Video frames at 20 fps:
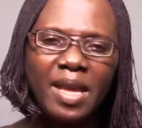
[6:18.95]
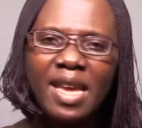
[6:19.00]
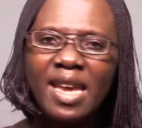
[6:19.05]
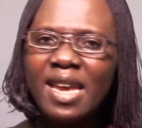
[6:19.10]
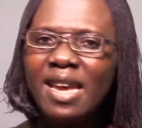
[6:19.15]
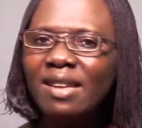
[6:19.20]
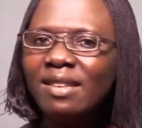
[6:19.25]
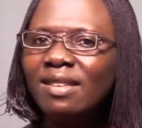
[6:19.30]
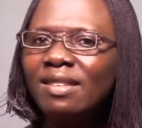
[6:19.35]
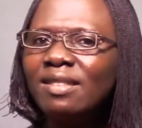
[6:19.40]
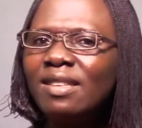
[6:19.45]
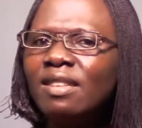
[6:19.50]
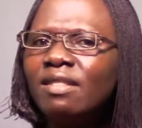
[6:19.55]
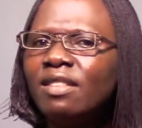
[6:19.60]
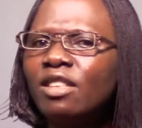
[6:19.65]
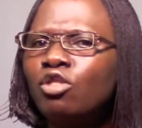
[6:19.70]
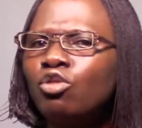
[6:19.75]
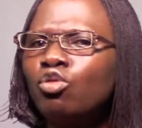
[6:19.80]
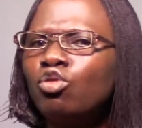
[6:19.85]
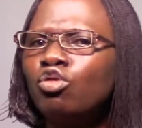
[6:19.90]
It is
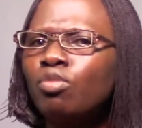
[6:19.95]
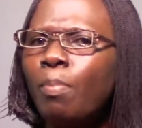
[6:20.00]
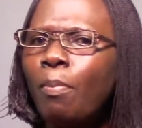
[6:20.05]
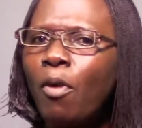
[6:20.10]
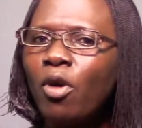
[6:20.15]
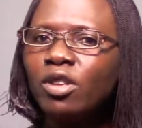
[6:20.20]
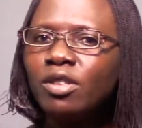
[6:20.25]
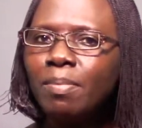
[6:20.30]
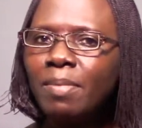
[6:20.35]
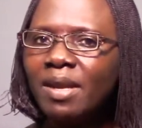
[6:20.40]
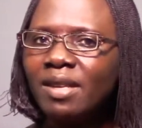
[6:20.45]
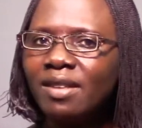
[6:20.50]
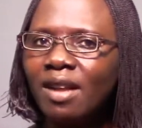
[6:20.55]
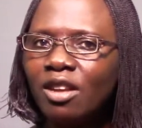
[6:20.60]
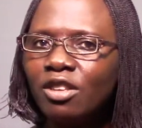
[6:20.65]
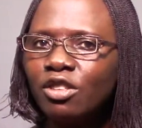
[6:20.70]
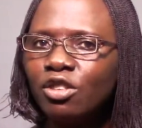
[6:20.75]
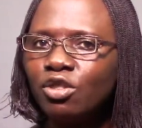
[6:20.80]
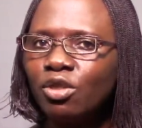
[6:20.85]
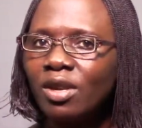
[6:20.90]
easy to spot mental
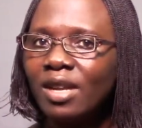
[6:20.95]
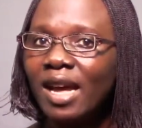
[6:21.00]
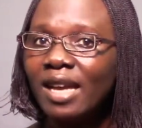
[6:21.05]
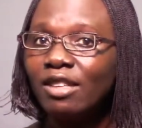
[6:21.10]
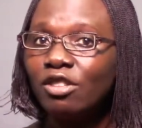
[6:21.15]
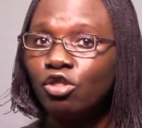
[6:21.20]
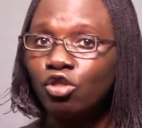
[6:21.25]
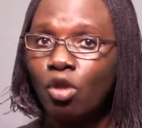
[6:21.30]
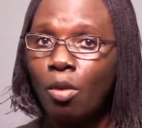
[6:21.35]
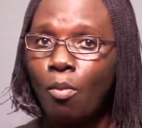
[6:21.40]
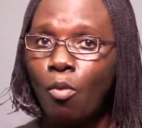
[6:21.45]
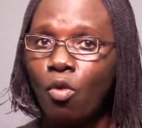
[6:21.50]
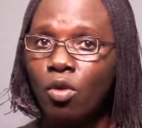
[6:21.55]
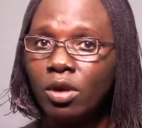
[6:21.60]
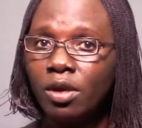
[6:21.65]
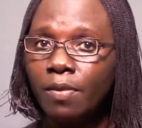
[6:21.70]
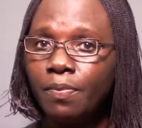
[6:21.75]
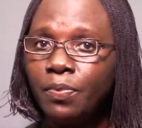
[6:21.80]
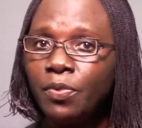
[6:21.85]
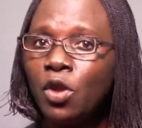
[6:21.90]
disorder in someone
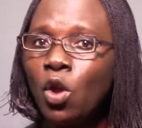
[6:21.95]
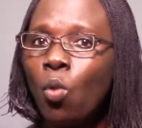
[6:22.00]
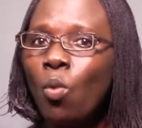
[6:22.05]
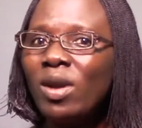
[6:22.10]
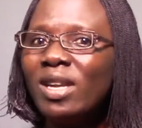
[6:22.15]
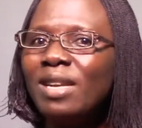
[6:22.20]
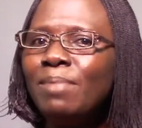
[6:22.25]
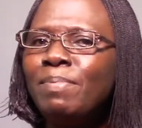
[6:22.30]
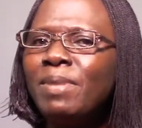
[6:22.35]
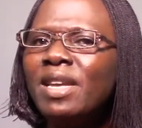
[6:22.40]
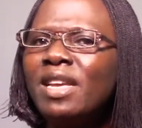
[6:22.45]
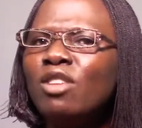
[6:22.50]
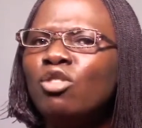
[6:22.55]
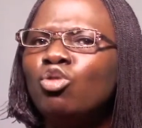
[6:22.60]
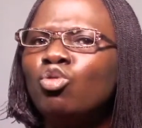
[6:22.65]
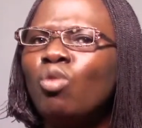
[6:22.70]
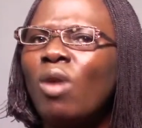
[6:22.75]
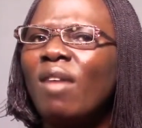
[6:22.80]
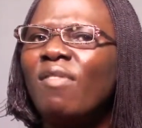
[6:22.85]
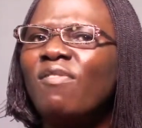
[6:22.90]
when it begins
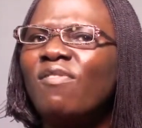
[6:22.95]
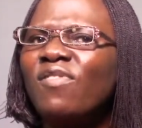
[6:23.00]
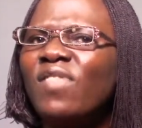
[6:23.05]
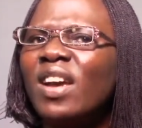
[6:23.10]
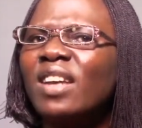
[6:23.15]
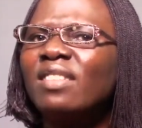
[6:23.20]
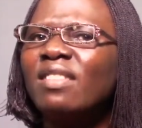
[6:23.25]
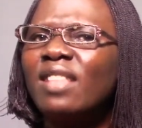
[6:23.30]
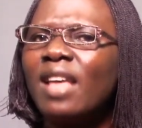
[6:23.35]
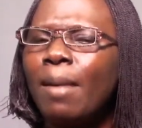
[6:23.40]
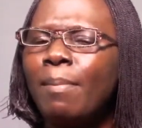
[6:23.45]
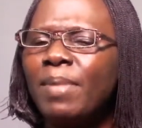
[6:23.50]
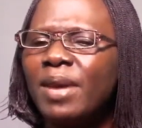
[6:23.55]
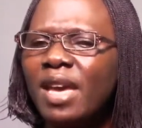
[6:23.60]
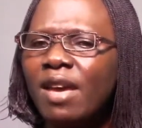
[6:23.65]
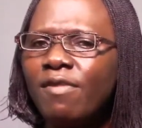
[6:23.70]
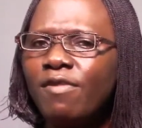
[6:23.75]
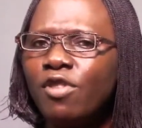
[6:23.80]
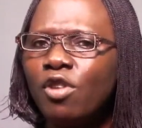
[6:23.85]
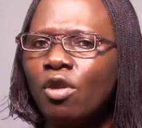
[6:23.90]
to affect their
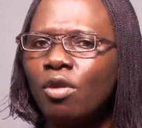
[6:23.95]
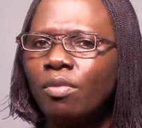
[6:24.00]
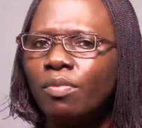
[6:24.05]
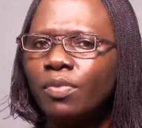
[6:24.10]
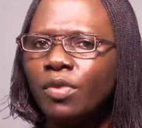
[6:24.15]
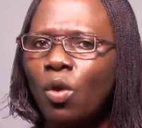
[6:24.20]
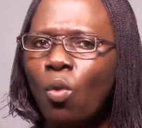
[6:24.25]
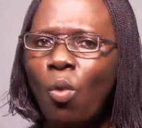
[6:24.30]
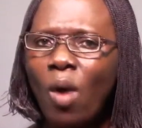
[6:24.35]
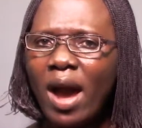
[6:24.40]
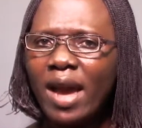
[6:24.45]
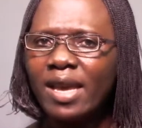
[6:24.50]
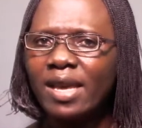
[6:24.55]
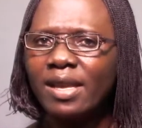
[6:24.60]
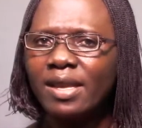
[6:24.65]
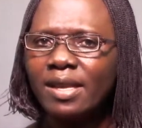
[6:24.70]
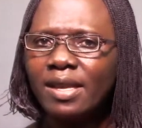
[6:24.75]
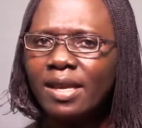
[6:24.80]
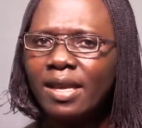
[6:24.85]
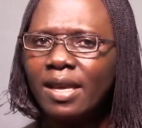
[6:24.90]
behavior. Why?
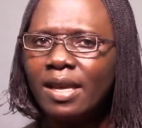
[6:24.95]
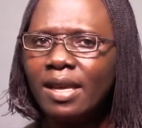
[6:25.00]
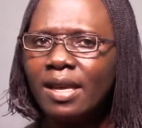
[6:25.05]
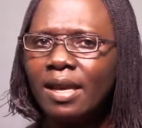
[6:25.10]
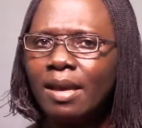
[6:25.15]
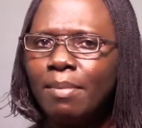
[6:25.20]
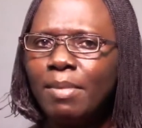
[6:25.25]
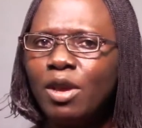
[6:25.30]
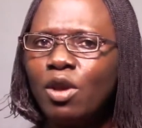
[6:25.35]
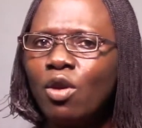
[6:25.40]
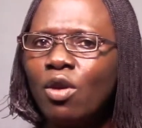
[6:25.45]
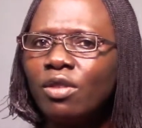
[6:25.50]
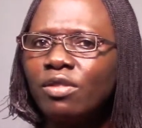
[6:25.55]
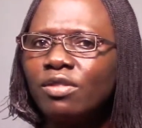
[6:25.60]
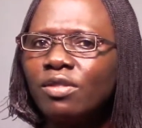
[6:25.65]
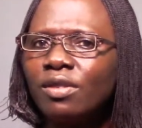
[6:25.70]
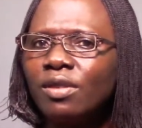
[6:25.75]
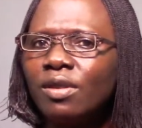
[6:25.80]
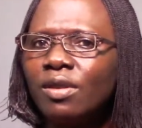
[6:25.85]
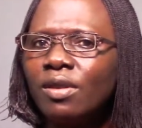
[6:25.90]

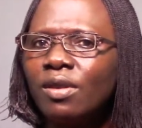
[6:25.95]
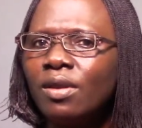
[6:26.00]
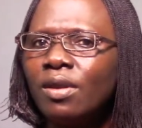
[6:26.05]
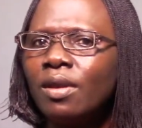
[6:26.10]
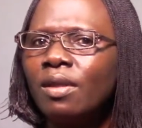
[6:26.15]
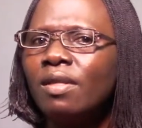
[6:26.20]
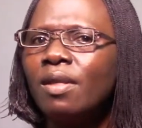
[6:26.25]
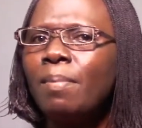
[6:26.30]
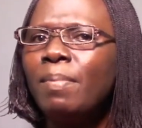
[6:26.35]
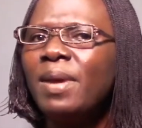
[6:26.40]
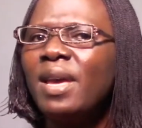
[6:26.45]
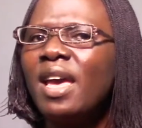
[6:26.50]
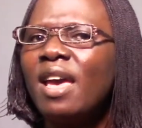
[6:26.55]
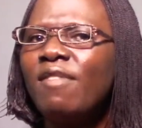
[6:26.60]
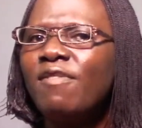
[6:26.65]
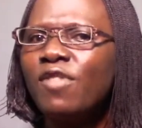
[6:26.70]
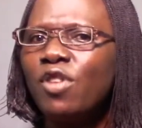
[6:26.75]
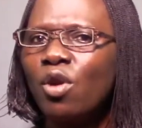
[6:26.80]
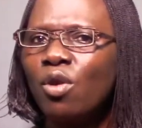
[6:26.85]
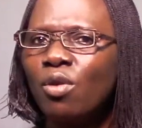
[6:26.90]
Because the
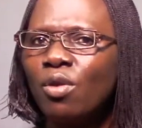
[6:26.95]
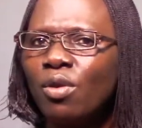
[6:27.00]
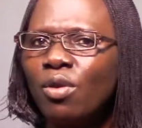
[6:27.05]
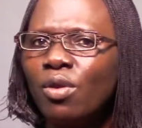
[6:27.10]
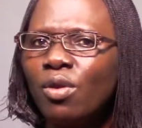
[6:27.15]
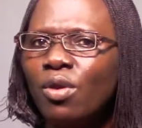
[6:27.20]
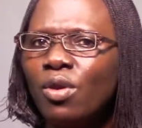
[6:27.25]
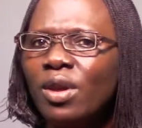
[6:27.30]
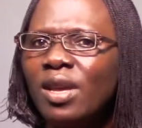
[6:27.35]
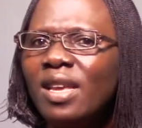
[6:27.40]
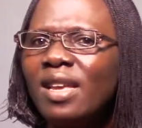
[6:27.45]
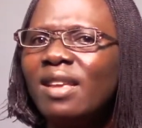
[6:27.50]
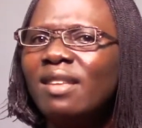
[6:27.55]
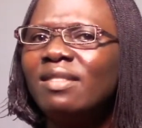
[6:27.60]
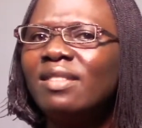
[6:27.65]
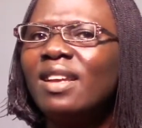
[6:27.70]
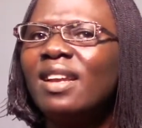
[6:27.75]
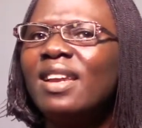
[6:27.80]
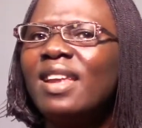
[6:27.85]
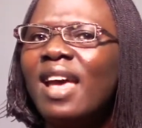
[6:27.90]
behavior
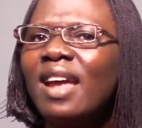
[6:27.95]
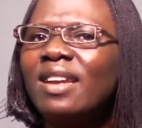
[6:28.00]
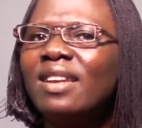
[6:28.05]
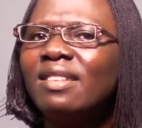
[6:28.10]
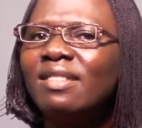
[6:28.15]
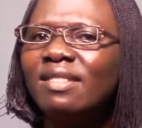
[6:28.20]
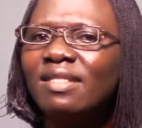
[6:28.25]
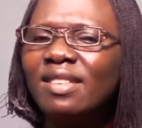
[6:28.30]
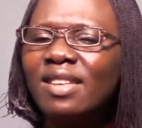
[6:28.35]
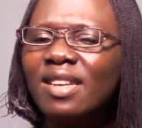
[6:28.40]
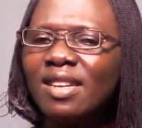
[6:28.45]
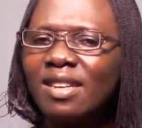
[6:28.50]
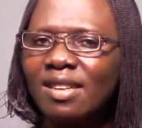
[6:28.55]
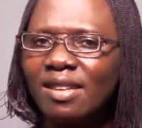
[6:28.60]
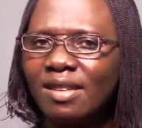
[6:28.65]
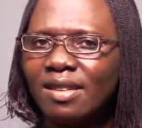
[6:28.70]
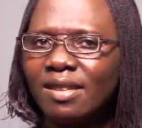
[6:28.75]
is clearly seen.